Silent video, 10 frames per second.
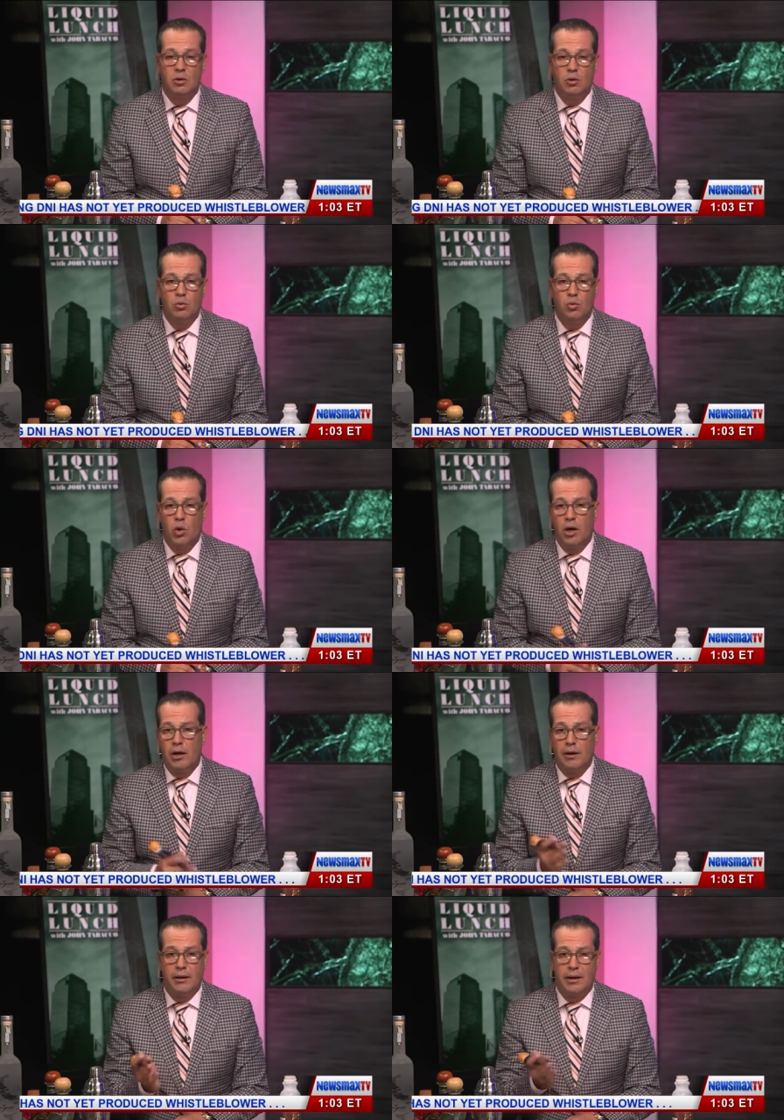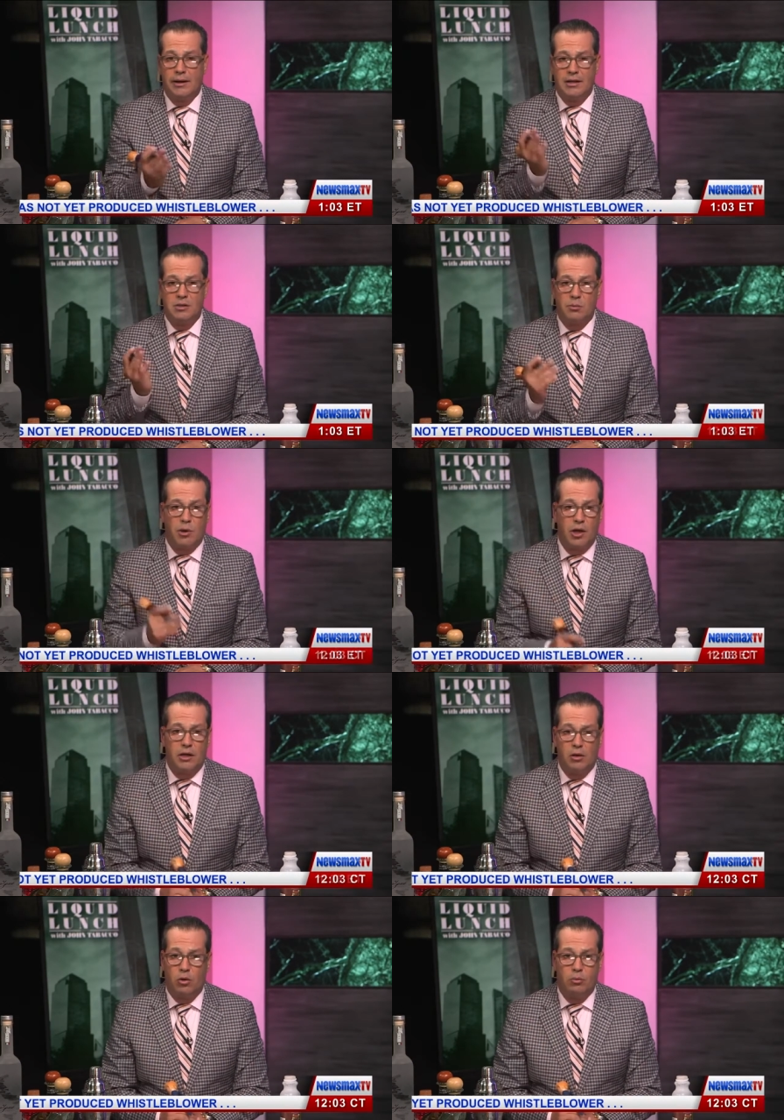who uh, I guess are
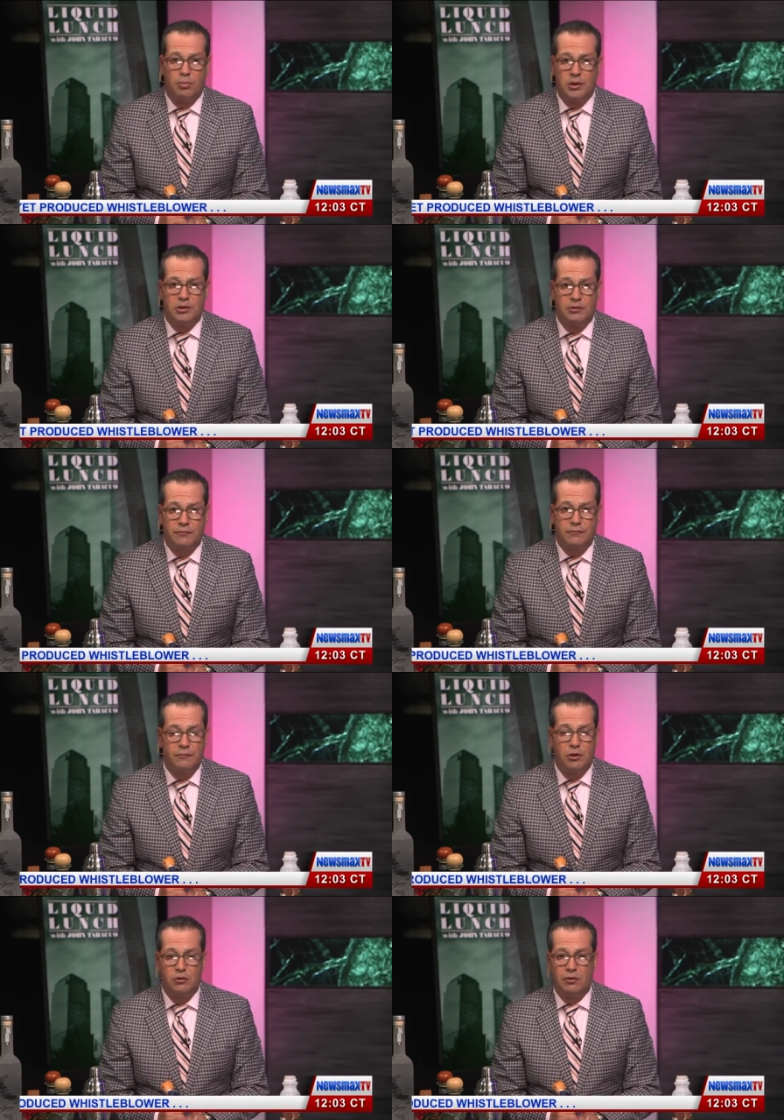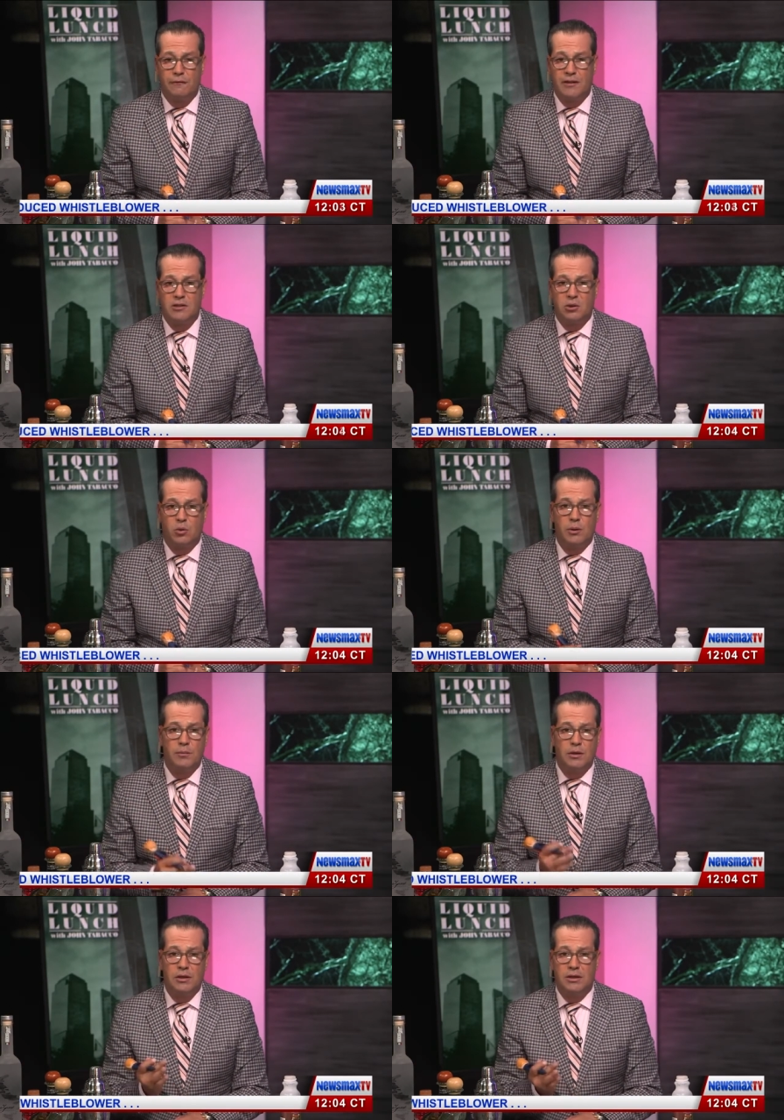buying a whole bunch of you know defense
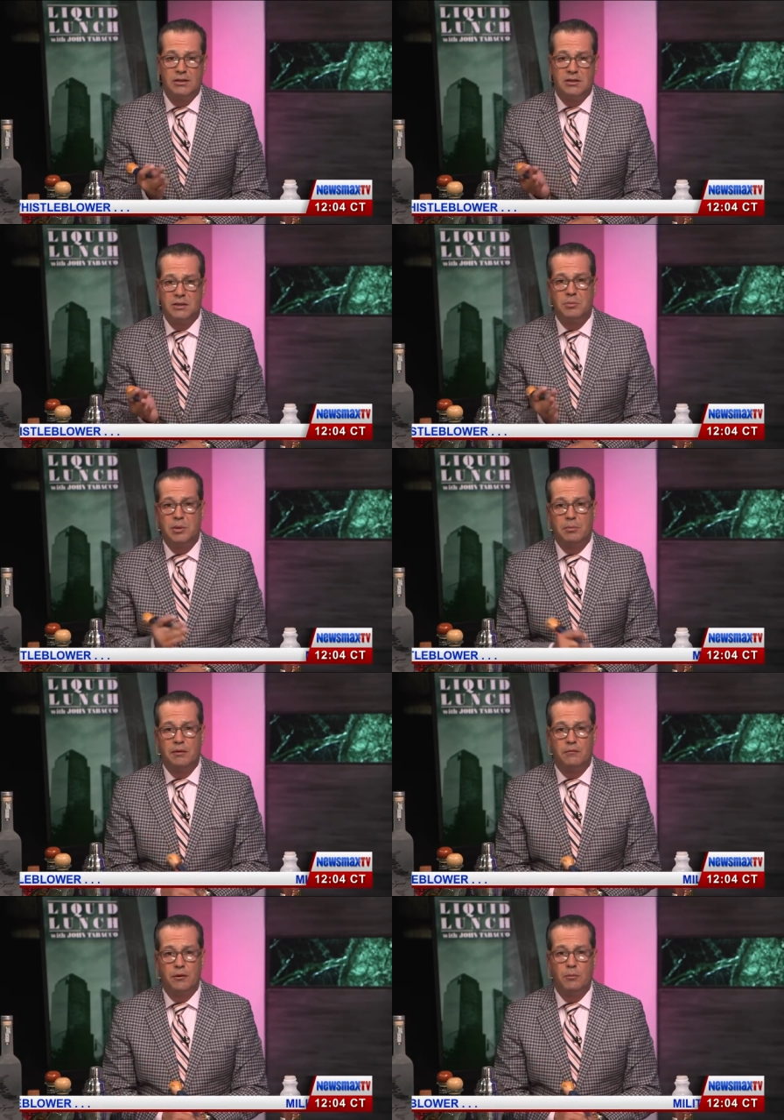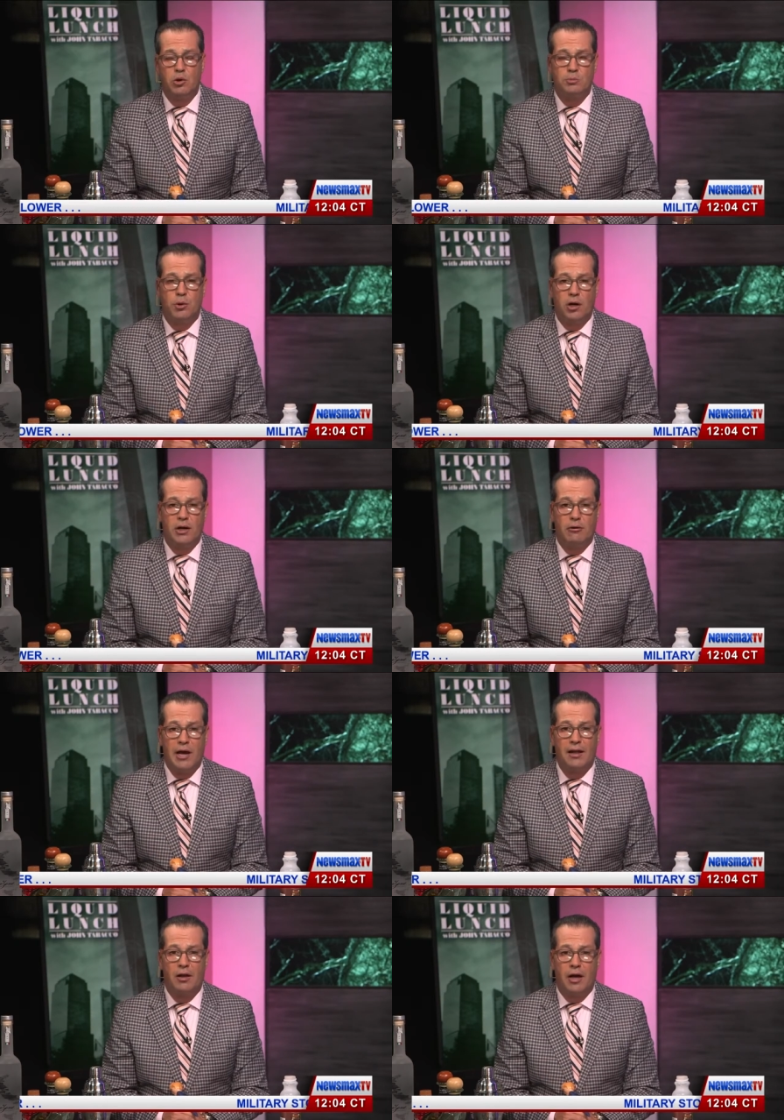equipment, and they seem to be for the most part our
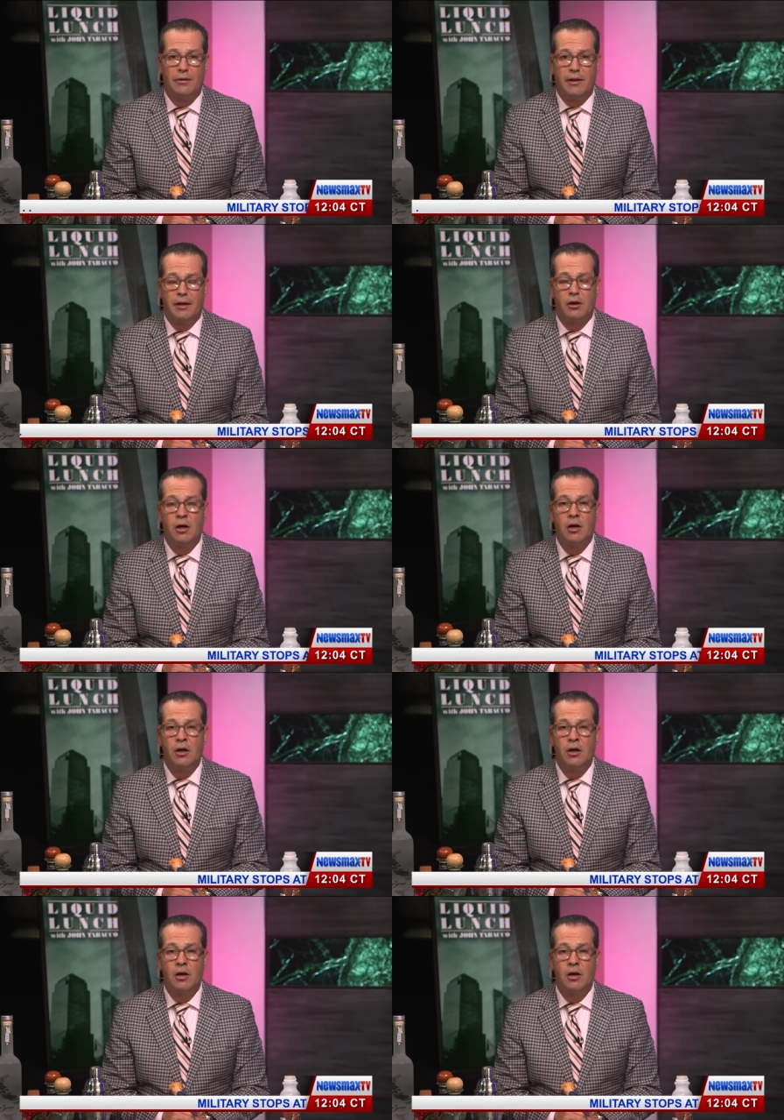ally there.